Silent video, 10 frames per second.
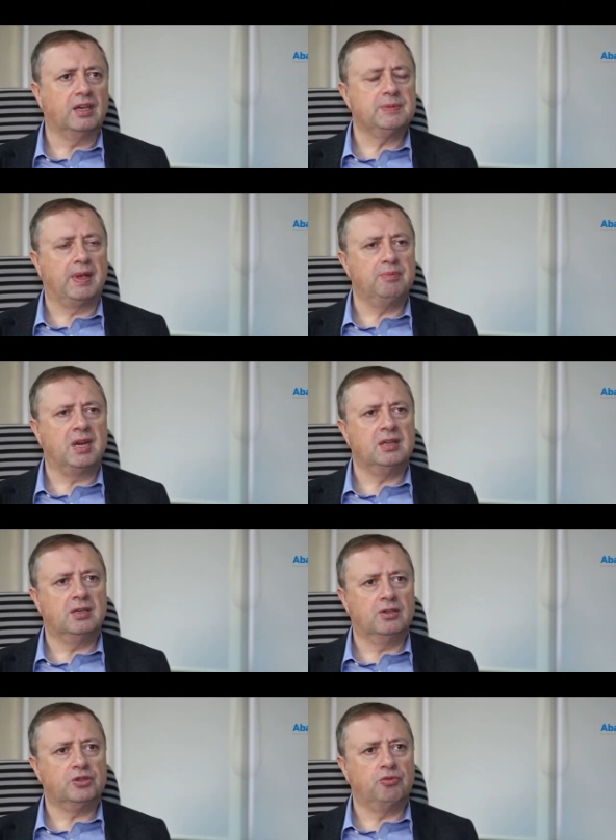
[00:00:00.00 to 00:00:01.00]
I spent many
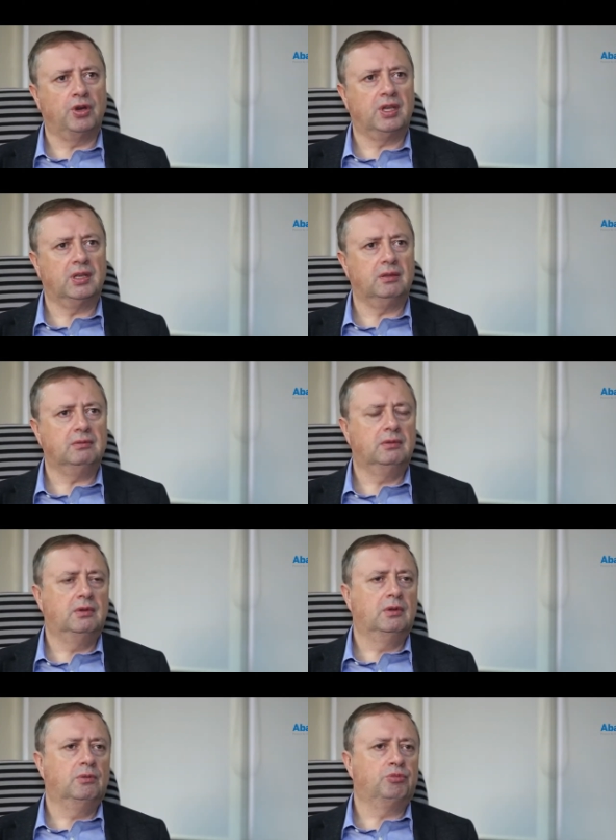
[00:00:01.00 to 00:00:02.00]
years running
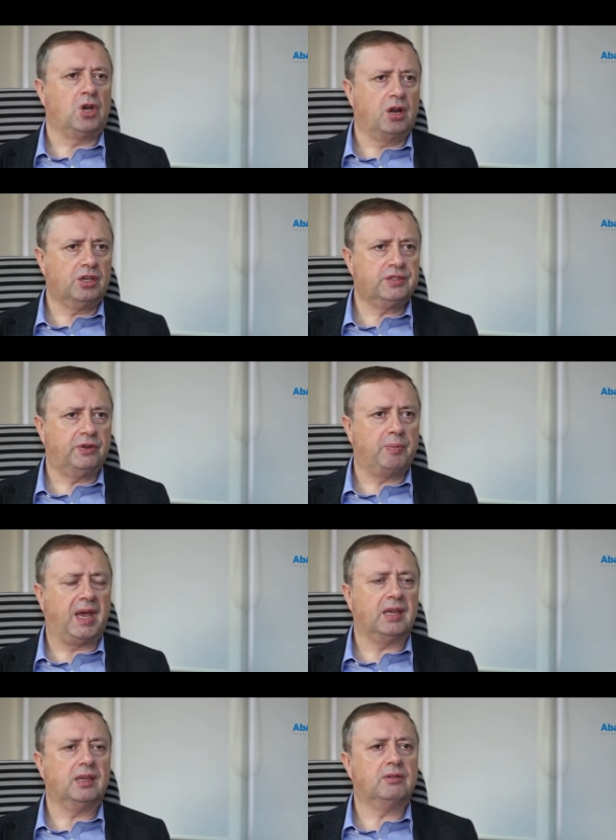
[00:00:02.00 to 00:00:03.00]
products for a
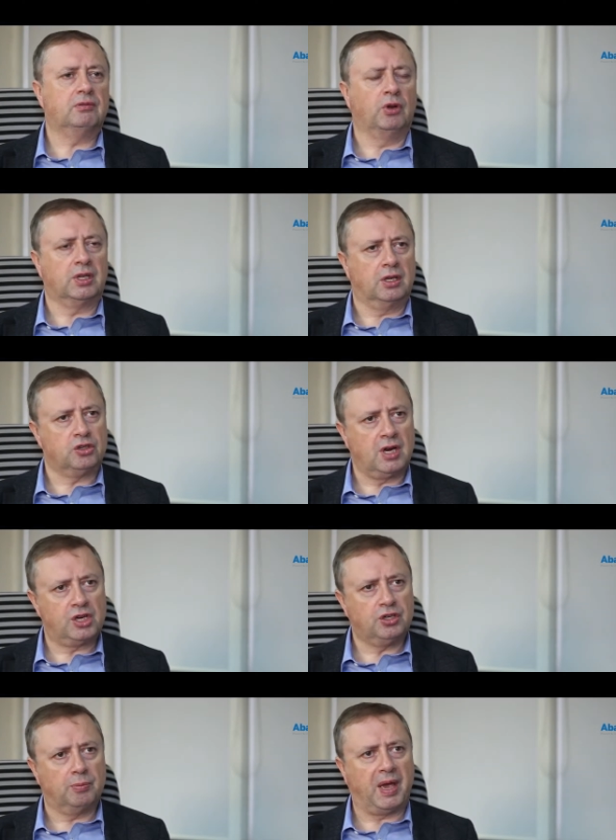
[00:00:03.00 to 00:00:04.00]
bank, running
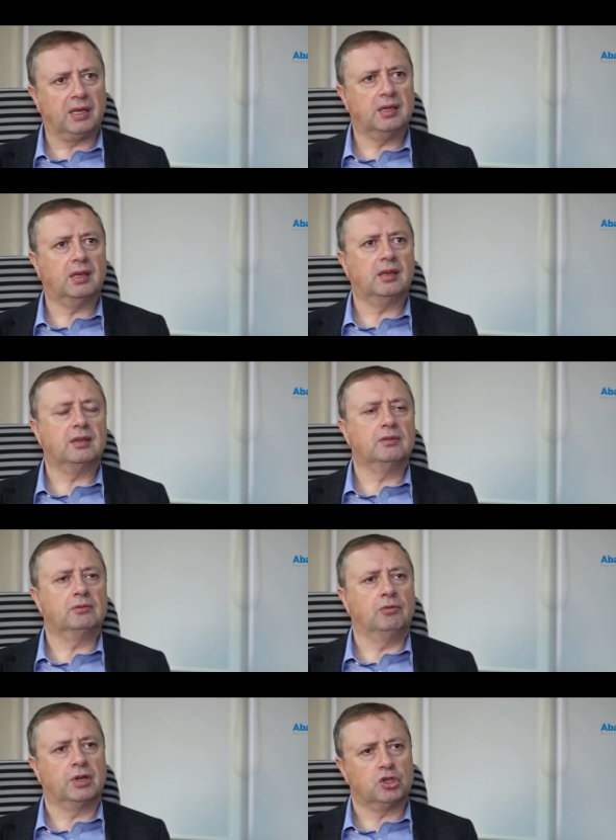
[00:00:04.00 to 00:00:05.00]
international banking,
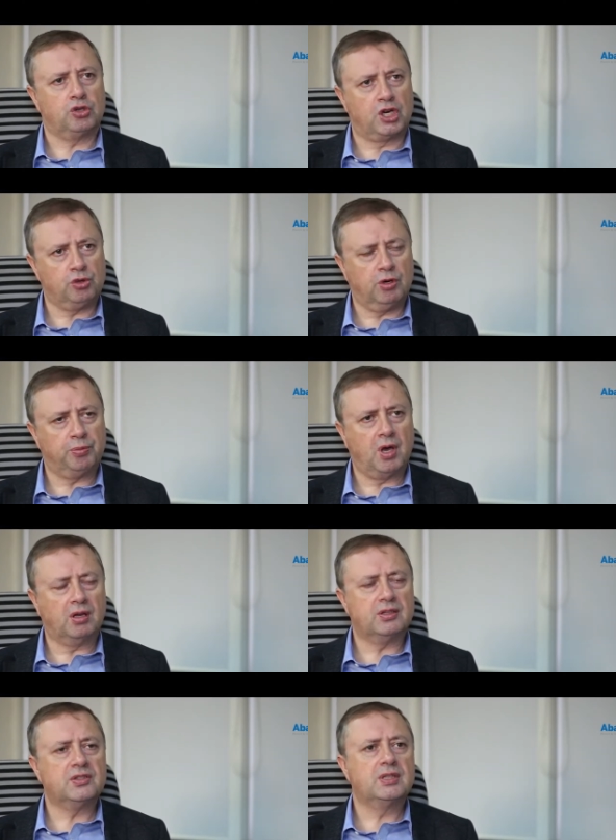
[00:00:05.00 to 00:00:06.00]
running treasury
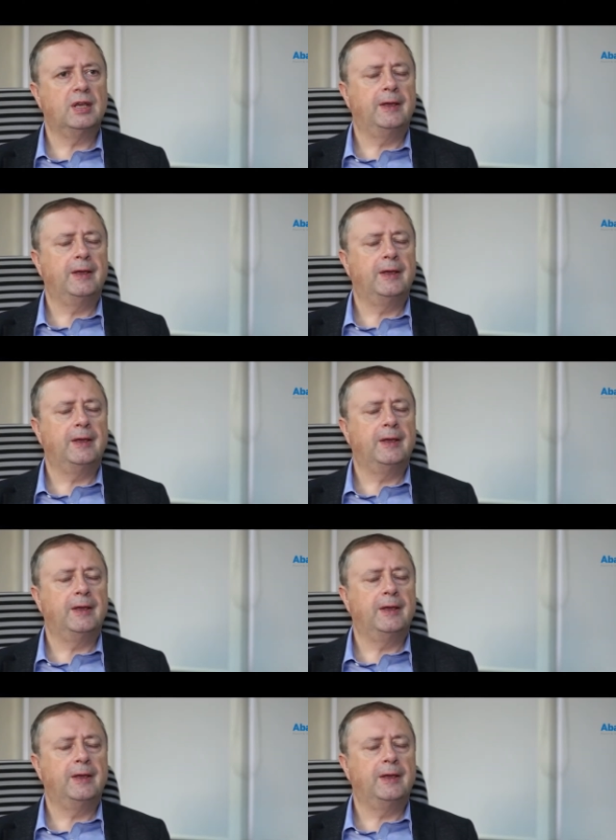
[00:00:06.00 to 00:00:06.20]
products,